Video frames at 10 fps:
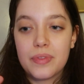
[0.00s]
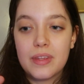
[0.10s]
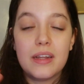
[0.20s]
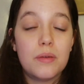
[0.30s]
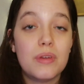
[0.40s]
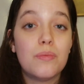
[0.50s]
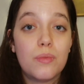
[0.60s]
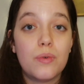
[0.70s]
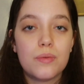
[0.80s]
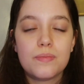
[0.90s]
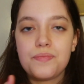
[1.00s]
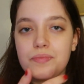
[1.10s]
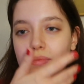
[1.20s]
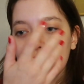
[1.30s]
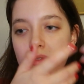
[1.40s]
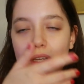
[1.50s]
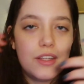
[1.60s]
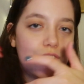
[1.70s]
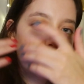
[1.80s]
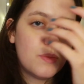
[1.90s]
tiny bit more,
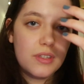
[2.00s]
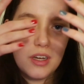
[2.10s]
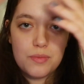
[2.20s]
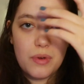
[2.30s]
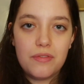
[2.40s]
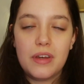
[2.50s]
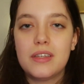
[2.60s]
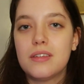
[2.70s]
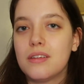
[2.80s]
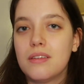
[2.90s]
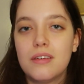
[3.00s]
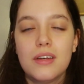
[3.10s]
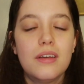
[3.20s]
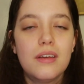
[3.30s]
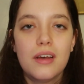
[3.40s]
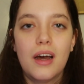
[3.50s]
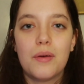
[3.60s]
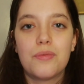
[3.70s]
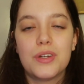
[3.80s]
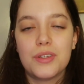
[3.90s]
and just massage my face, and
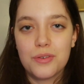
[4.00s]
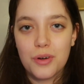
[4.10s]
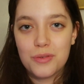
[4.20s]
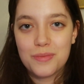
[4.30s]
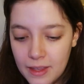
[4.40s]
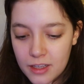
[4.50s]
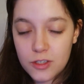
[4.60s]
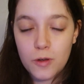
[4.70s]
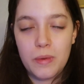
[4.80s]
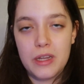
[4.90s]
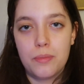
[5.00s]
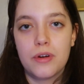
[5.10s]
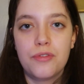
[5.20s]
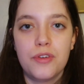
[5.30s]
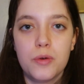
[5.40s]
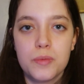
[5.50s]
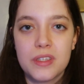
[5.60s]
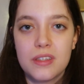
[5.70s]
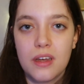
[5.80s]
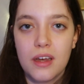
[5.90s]
I'm ready to go. So many
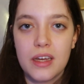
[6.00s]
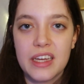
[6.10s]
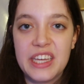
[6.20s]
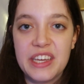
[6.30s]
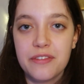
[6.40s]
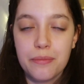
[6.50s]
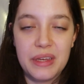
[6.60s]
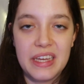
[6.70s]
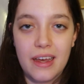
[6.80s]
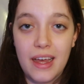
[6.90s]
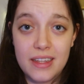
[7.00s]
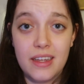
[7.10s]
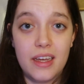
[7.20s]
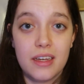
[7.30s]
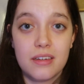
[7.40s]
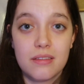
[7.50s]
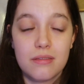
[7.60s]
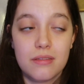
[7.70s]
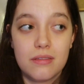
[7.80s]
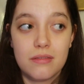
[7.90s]
perfumes give me headache.
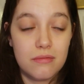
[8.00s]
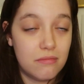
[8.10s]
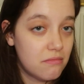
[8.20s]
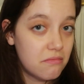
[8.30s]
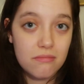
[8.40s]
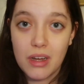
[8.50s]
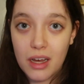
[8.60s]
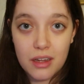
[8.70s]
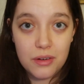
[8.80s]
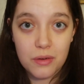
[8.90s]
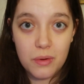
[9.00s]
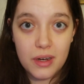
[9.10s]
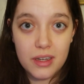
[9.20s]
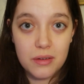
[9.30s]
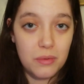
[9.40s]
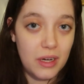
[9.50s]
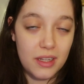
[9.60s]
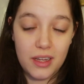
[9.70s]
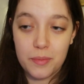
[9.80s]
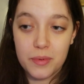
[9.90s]
I don't know why
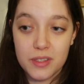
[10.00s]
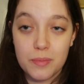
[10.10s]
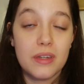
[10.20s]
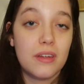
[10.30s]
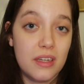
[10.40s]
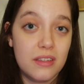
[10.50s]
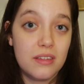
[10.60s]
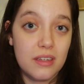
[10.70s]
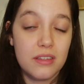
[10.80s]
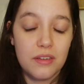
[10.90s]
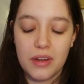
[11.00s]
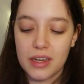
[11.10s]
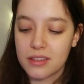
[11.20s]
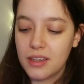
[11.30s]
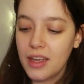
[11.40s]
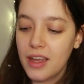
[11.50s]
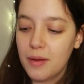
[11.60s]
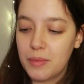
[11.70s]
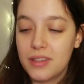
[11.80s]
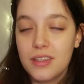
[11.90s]
that happens, but it's the fact.
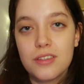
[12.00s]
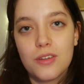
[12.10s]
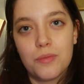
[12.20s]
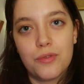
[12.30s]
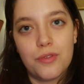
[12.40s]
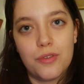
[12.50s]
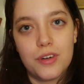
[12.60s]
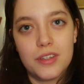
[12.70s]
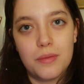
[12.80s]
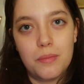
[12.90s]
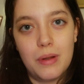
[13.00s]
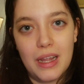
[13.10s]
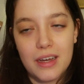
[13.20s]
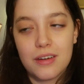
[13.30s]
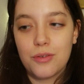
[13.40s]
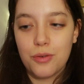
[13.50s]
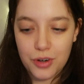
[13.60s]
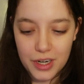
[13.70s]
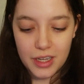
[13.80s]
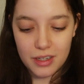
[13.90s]
But this Tom Ford Black
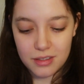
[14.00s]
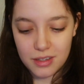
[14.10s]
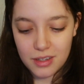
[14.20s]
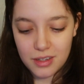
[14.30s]
Orchid,